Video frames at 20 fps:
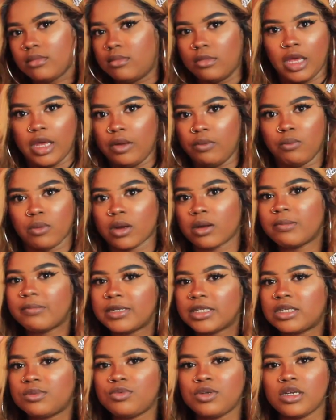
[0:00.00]
they weren't
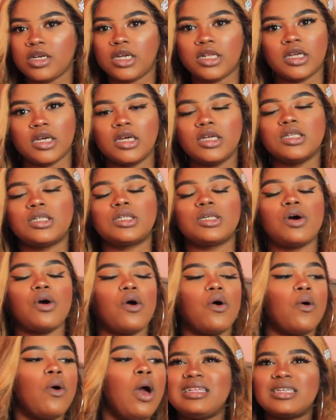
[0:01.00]
meant to be in it.
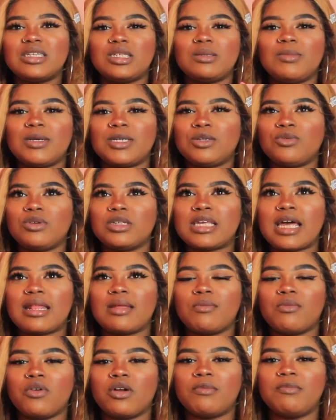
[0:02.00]
So this semester was kind
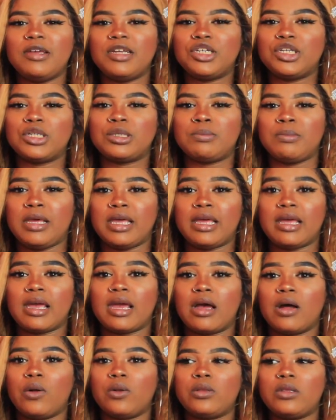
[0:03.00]
of more me just making
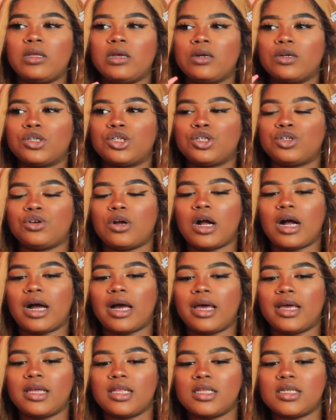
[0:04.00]
healthier
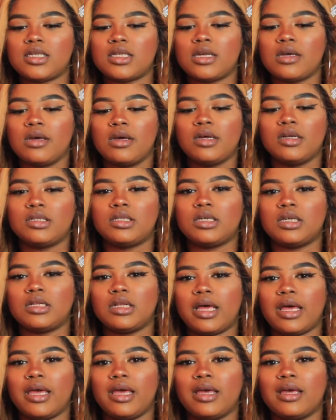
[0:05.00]
strides to
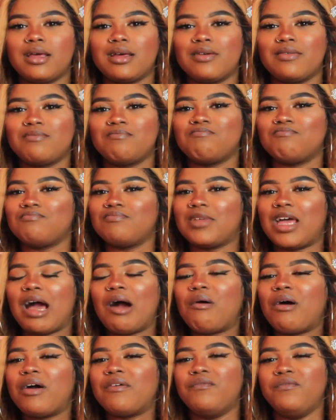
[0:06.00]
like
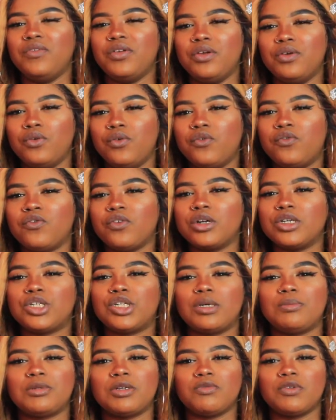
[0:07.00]
how I view
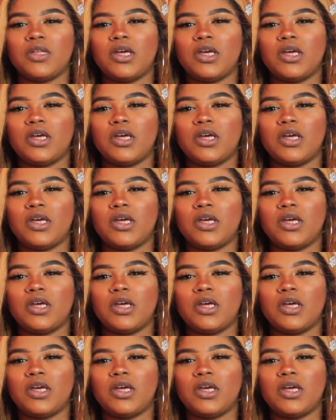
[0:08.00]
friendships and